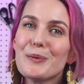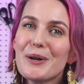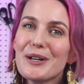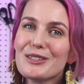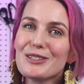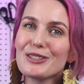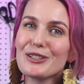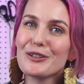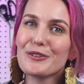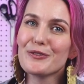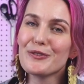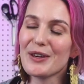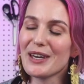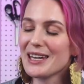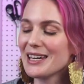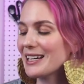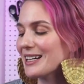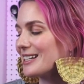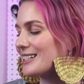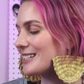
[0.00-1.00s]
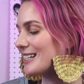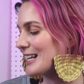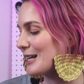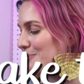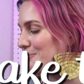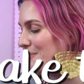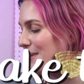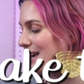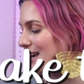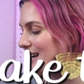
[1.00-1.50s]
what do you think? Shall I
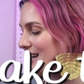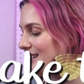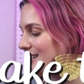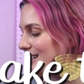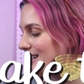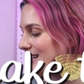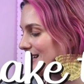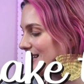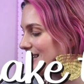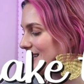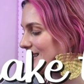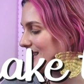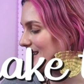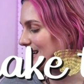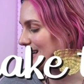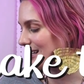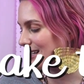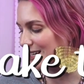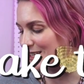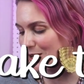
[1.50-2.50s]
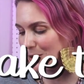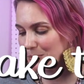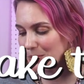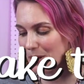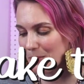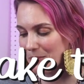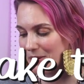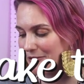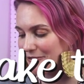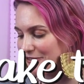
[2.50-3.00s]
make this in an
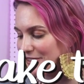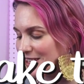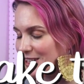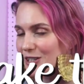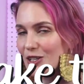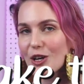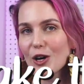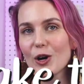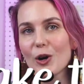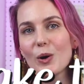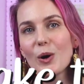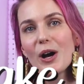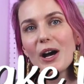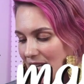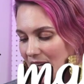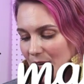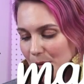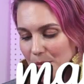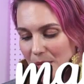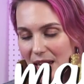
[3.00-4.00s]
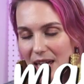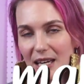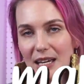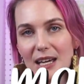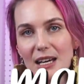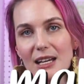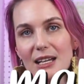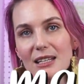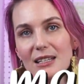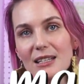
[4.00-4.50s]
upcoming video? Shall I make
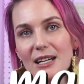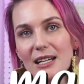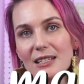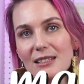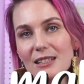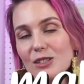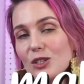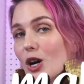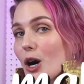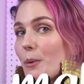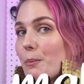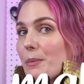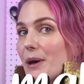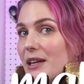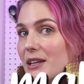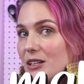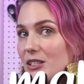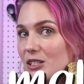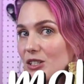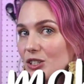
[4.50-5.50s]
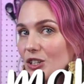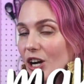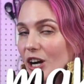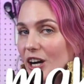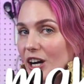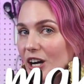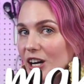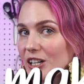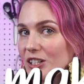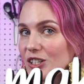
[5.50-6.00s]
it as a top and a
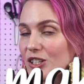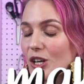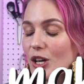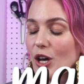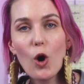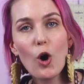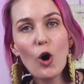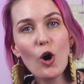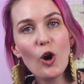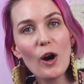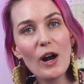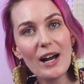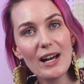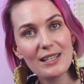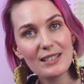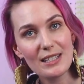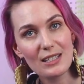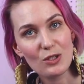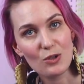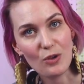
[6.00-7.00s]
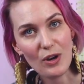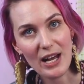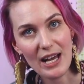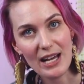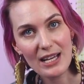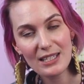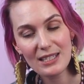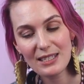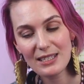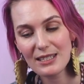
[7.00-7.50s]
skirt or as a
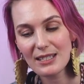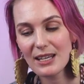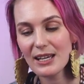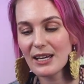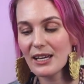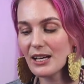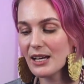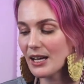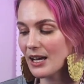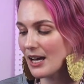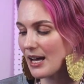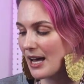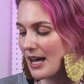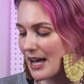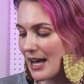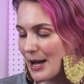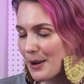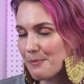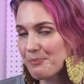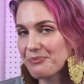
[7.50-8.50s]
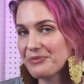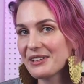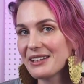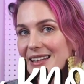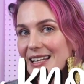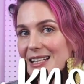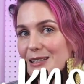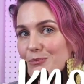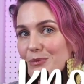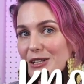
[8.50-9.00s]
dress?
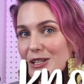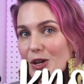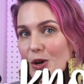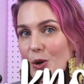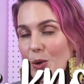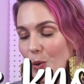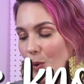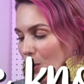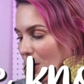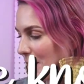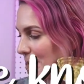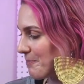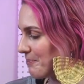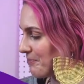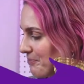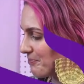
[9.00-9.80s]
Let me know.